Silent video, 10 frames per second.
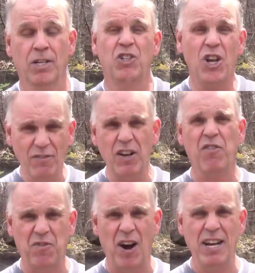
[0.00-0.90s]
Do you ever have
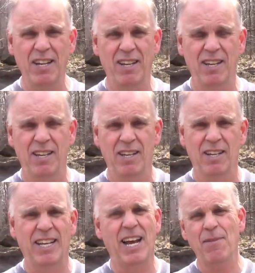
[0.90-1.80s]
fun?
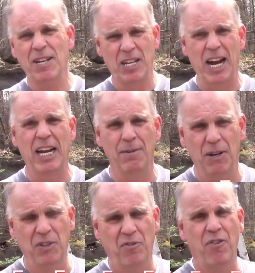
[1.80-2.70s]
Like, I'm not talking
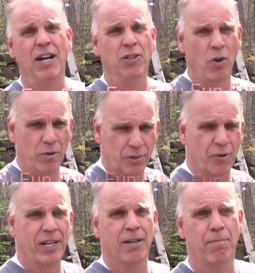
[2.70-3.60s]
about the fun going
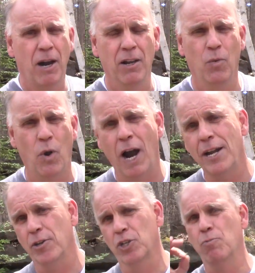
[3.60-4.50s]
drinking a bottle of
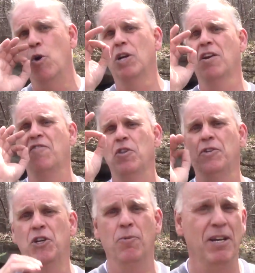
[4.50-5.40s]
wine or smoking a few
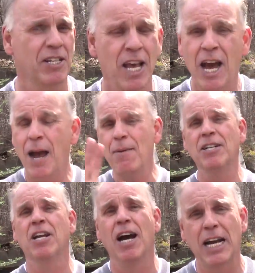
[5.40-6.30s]
doobies. I'm
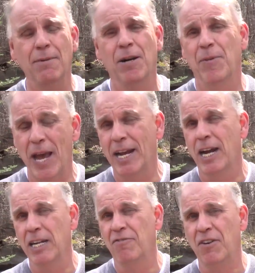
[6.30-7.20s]
not talking about that
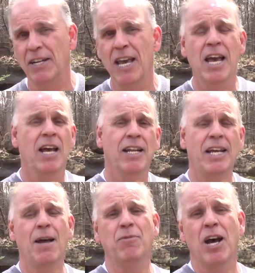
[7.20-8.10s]
kind of fun. Like,
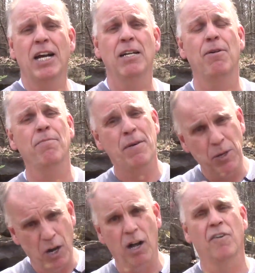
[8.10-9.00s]
I'm talking about maybe
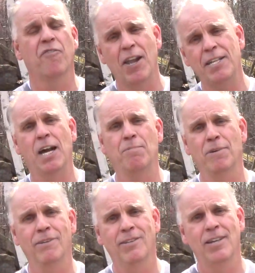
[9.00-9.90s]
call a friend up
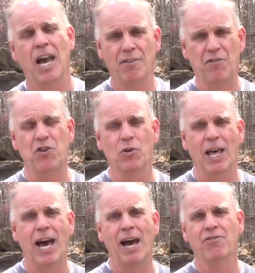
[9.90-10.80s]
have a few
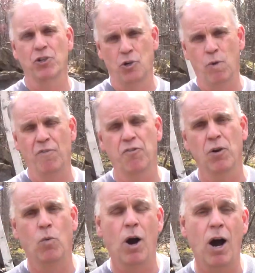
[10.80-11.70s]
laughs or go out for
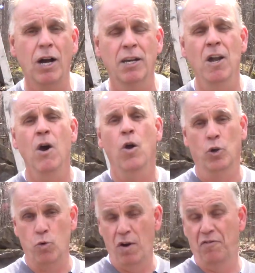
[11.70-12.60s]
a walk or
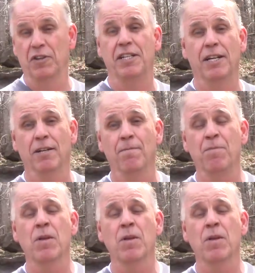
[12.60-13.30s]
go out for dinner.